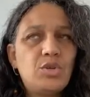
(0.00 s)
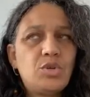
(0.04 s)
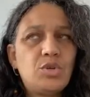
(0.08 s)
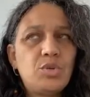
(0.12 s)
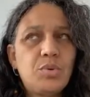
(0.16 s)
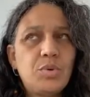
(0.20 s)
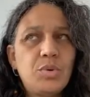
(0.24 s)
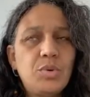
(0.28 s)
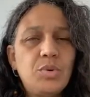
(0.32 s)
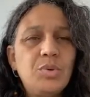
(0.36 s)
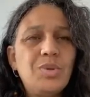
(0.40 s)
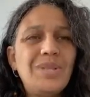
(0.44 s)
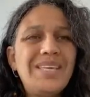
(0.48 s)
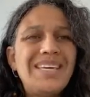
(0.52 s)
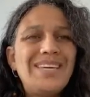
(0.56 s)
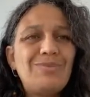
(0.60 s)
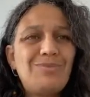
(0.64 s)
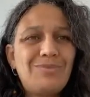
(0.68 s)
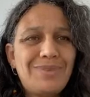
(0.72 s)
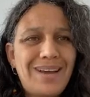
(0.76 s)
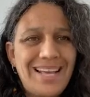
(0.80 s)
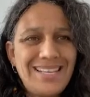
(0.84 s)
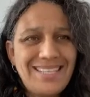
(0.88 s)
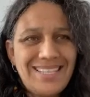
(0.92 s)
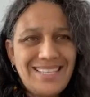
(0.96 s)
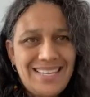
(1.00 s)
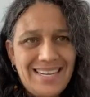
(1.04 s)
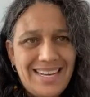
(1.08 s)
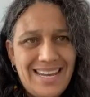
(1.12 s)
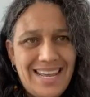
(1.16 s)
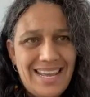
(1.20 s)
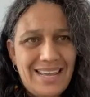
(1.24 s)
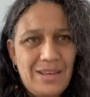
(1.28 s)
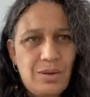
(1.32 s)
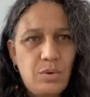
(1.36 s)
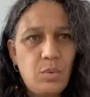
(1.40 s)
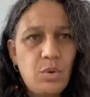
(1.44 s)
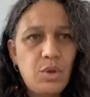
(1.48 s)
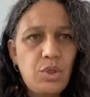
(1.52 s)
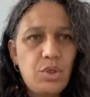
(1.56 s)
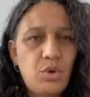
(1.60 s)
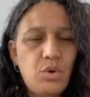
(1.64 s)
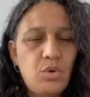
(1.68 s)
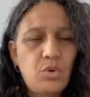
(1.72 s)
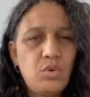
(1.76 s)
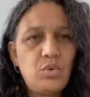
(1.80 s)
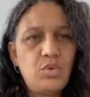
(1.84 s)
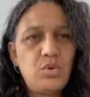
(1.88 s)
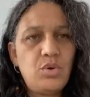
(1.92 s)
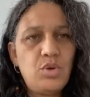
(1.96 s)
truly resonate with
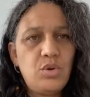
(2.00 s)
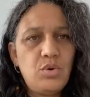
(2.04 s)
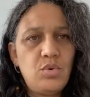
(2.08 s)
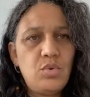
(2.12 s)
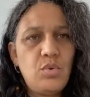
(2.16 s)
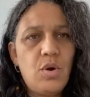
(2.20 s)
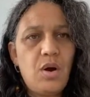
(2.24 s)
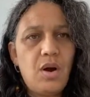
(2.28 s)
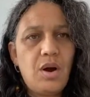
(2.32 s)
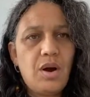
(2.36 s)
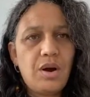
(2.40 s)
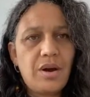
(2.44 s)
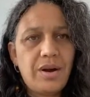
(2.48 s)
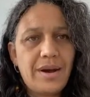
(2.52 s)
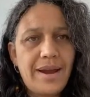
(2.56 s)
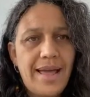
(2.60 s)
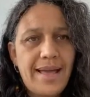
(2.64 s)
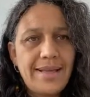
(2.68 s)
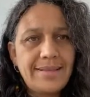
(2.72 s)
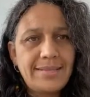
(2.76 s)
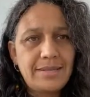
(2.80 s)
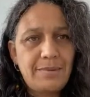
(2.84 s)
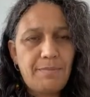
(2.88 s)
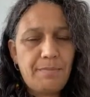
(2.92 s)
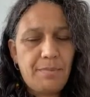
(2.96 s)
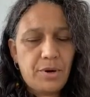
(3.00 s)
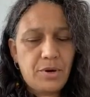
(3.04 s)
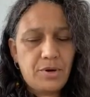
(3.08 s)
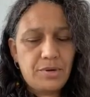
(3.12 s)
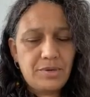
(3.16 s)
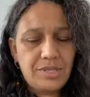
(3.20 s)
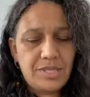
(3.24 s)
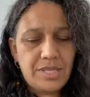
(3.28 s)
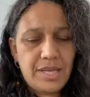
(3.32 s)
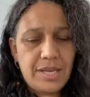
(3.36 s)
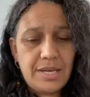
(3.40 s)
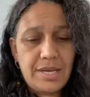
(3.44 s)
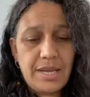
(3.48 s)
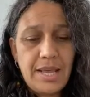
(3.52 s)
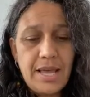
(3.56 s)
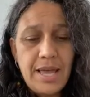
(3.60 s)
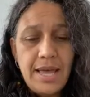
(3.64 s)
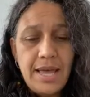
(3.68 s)
who you are as a person.